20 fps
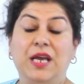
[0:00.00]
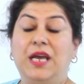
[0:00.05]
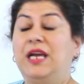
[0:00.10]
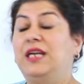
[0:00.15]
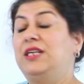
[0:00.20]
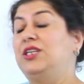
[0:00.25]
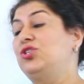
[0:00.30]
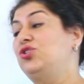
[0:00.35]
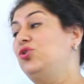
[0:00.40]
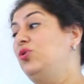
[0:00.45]

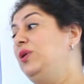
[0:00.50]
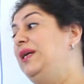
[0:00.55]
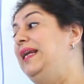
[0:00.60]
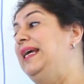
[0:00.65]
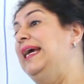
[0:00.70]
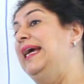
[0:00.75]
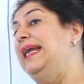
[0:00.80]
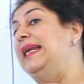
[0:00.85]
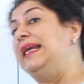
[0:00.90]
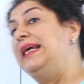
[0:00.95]
It is
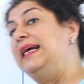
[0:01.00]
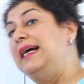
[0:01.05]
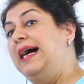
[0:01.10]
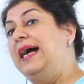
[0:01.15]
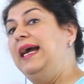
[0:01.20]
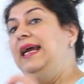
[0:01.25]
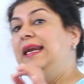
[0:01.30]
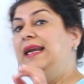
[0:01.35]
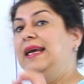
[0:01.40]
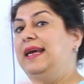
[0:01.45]
only
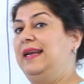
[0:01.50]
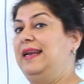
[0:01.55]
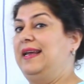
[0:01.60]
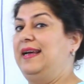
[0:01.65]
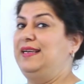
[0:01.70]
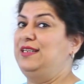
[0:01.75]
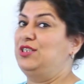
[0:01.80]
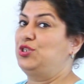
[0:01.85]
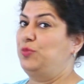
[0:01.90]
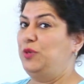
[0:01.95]
alkyl
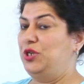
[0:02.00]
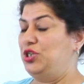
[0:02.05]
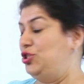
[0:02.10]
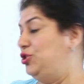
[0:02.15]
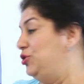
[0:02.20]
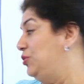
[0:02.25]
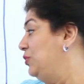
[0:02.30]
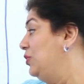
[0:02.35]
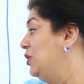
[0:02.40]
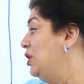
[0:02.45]
halides which
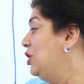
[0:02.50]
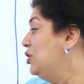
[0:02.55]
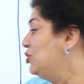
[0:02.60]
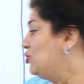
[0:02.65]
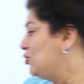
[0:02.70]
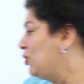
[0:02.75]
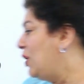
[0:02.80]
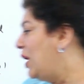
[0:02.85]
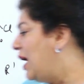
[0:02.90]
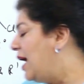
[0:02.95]
do.
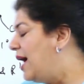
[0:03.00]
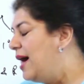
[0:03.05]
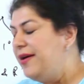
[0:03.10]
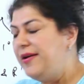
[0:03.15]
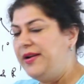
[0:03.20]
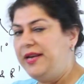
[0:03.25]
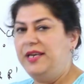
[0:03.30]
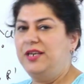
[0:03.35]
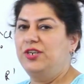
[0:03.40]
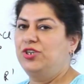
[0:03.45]
So
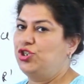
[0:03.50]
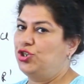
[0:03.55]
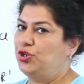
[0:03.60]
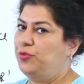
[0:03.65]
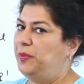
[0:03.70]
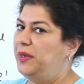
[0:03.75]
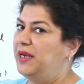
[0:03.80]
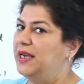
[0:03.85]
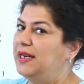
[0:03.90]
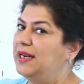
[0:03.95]
R here
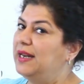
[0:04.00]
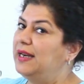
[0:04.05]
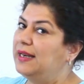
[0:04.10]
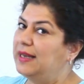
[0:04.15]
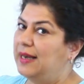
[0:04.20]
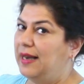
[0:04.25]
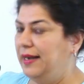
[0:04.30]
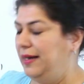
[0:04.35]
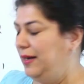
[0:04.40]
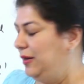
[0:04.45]
should be an
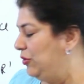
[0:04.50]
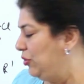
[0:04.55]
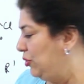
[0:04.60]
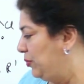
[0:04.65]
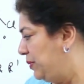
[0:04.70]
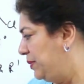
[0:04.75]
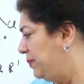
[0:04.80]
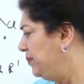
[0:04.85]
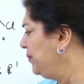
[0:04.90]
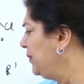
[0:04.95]
alkyl
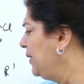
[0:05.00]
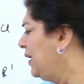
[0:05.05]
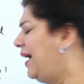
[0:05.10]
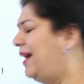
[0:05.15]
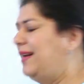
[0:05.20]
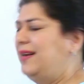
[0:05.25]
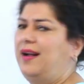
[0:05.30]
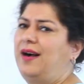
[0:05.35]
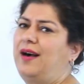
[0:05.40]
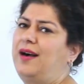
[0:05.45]
group,
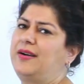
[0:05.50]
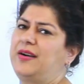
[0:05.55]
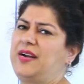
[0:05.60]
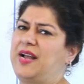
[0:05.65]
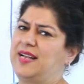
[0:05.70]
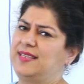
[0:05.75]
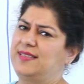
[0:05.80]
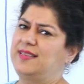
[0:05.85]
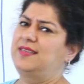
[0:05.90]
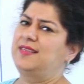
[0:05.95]
and R
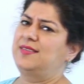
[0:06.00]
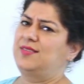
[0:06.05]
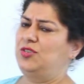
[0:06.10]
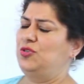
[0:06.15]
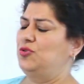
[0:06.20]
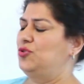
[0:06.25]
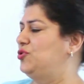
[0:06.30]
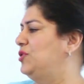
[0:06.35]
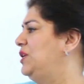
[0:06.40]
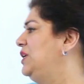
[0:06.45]
as it is
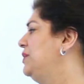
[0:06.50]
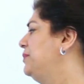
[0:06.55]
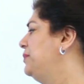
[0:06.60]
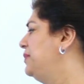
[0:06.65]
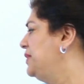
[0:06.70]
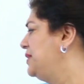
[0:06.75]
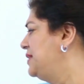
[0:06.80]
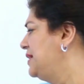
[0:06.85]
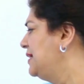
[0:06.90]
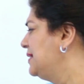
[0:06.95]
usually
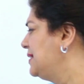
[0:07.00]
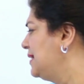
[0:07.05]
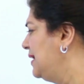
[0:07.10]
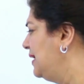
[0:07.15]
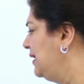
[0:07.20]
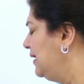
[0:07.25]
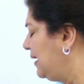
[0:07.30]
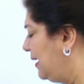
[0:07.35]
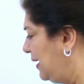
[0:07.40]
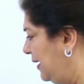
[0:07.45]
represents an
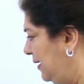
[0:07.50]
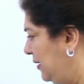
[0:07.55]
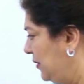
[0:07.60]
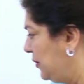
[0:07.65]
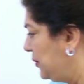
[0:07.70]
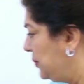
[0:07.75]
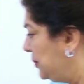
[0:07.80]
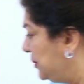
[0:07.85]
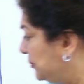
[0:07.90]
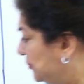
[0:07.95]
alkyl
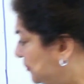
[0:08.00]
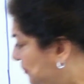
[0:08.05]
group.